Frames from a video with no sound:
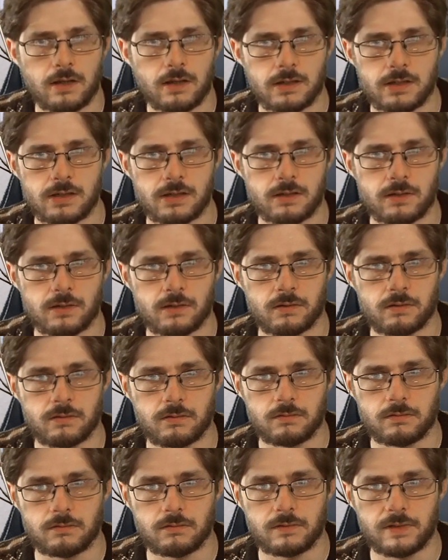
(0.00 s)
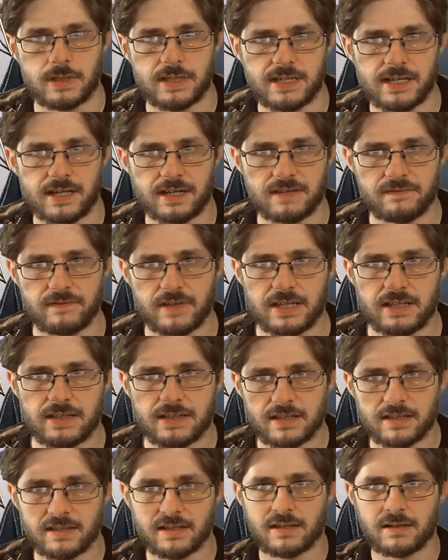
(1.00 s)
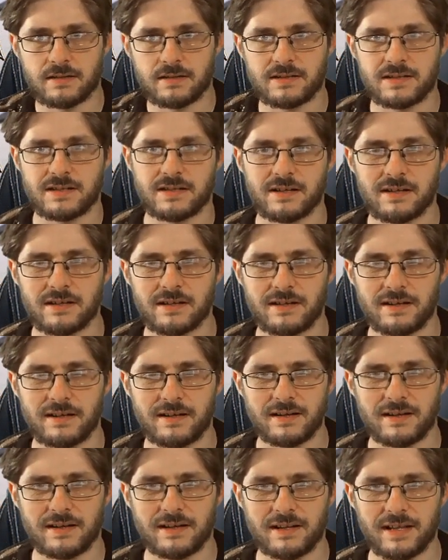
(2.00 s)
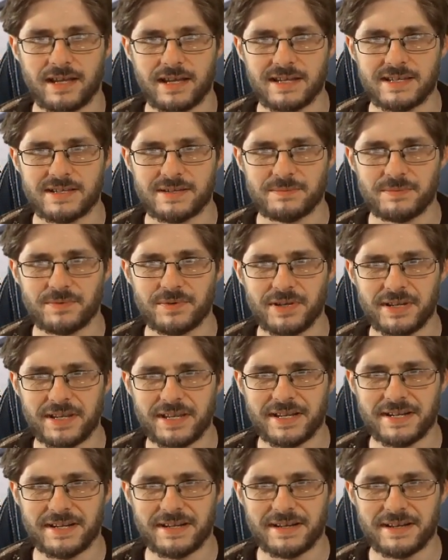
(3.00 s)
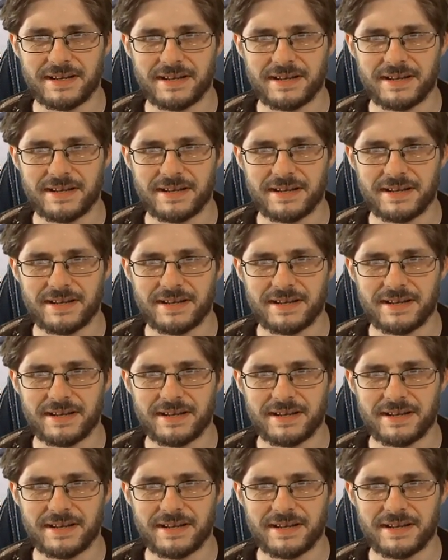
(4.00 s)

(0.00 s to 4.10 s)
So let's activate it, and yeah, it's working.